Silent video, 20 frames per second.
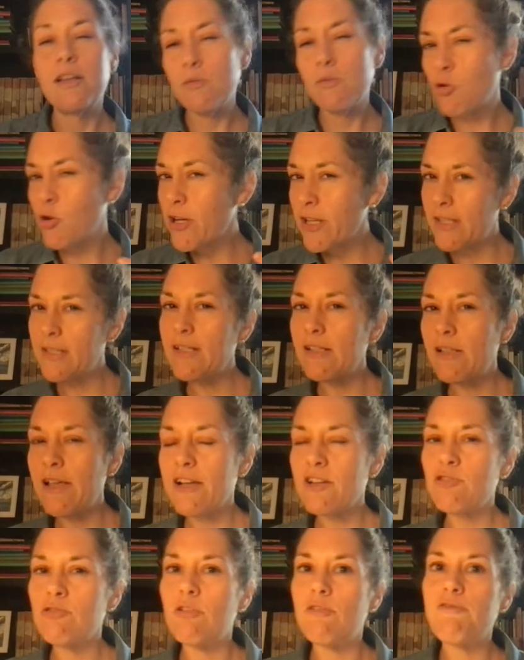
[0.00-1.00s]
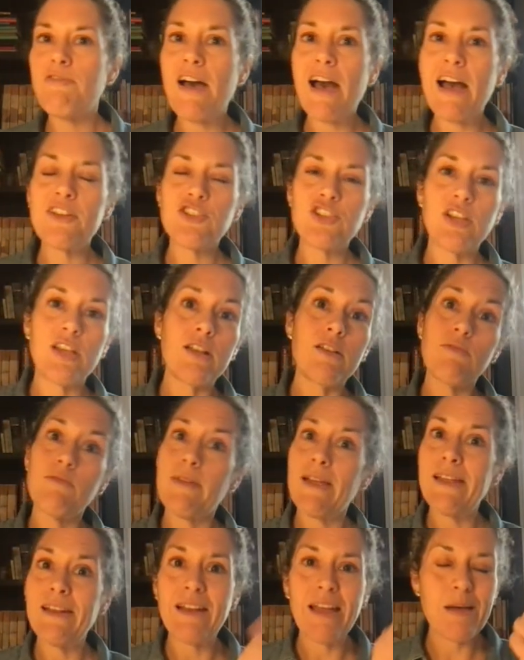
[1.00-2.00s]
a more intellectual fashion,
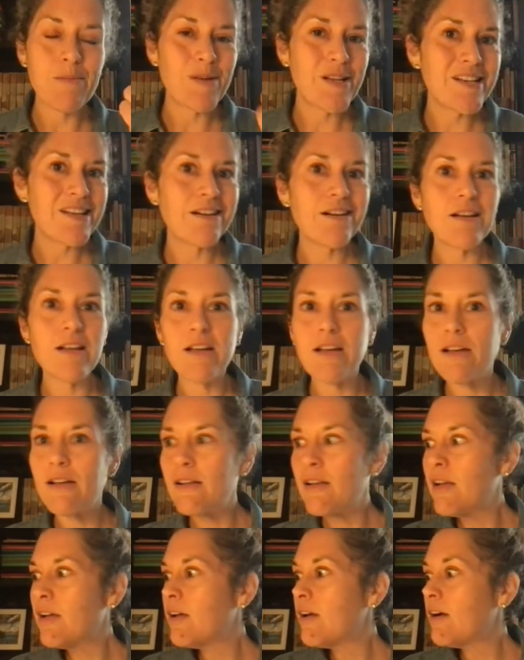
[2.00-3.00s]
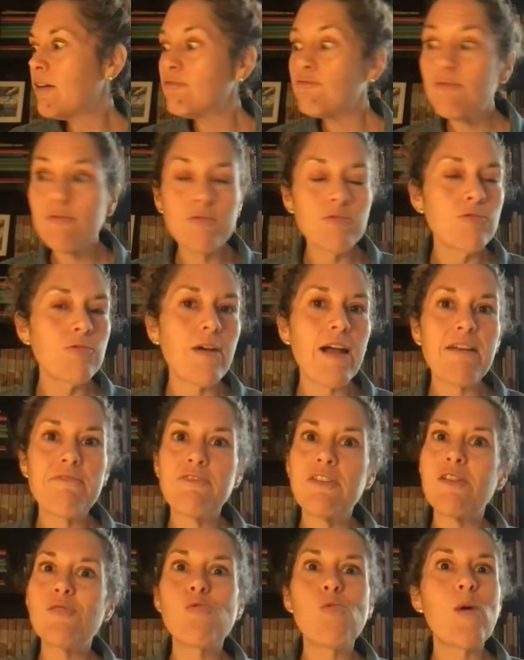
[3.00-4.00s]
right? Emanata,
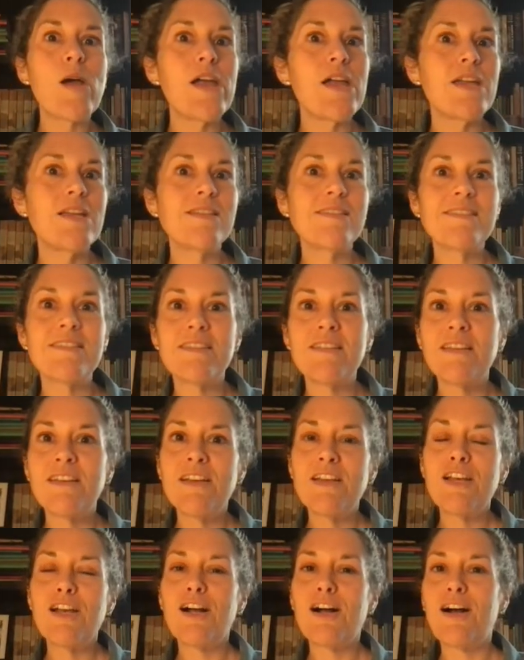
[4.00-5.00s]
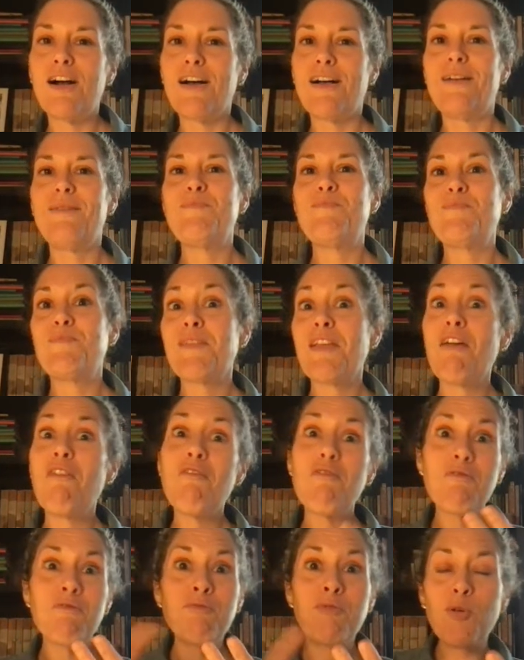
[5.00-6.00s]
graphic weight,
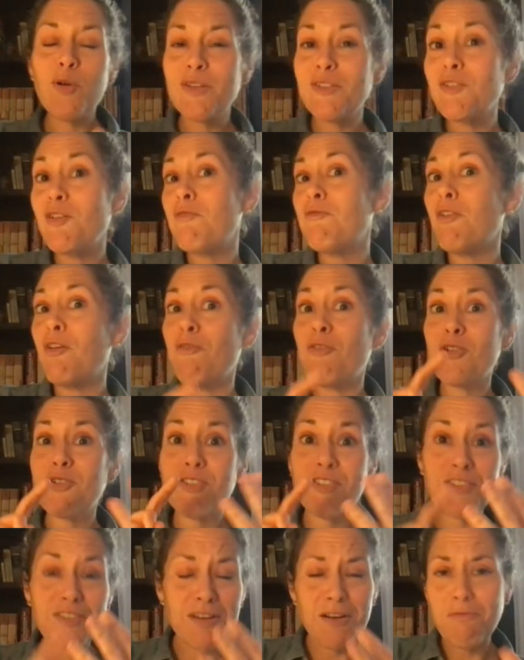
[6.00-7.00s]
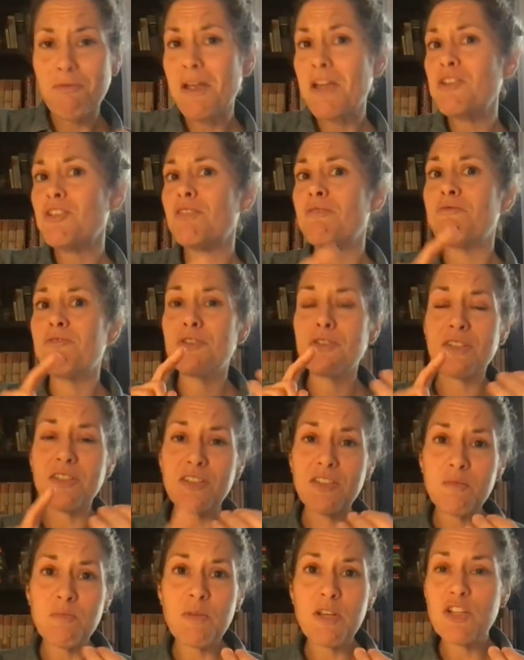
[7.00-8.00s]
voiceover versus narration
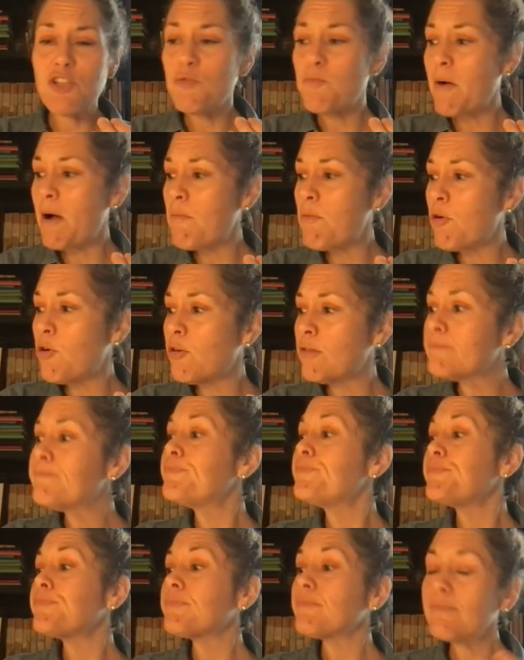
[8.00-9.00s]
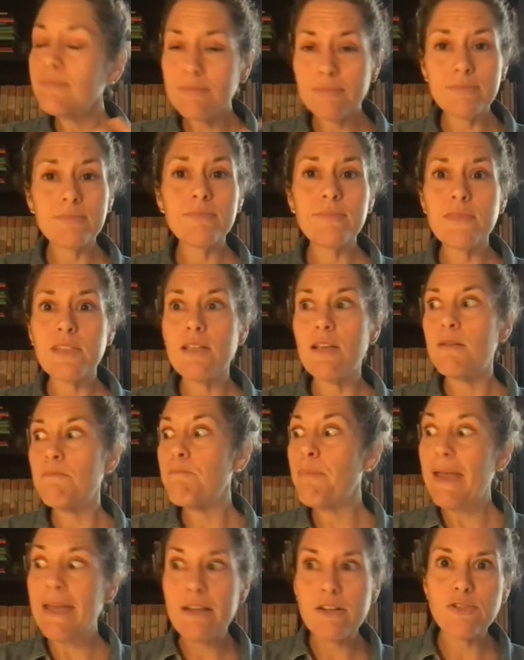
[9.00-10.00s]
versus speech bubble,
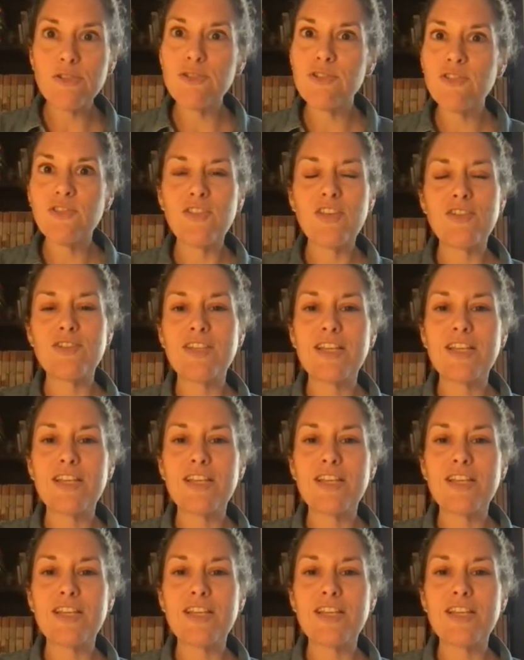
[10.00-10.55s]
panels, things